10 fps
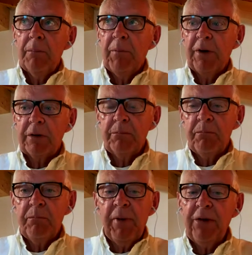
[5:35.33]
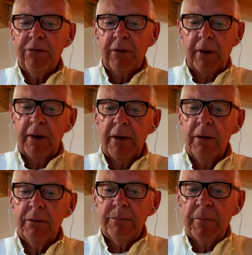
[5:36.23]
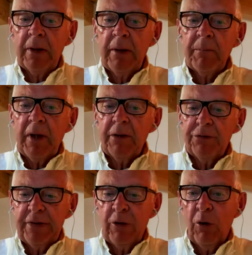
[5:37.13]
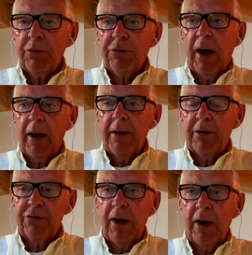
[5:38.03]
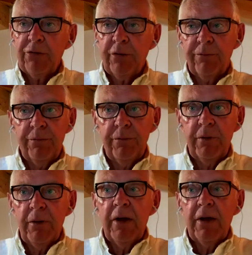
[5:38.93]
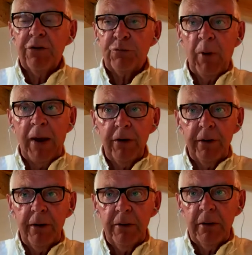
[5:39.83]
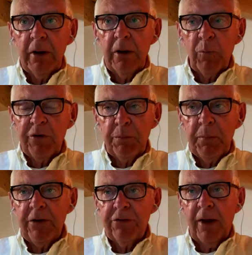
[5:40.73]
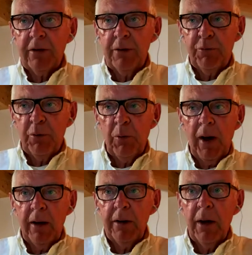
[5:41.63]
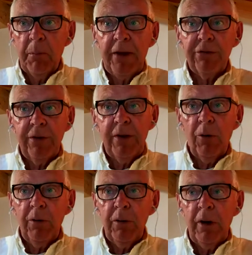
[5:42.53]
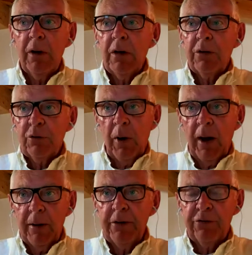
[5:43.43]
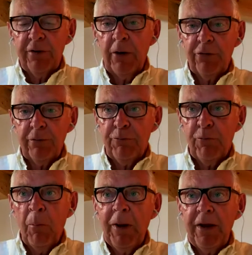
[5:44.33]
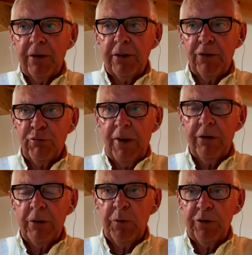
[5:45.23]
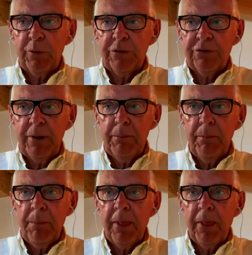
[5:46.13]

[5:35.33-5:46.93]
But basically, CEOs are in charge of strategy, which means that if you are a big CEO, you are in charge of formulating the strategy with your team.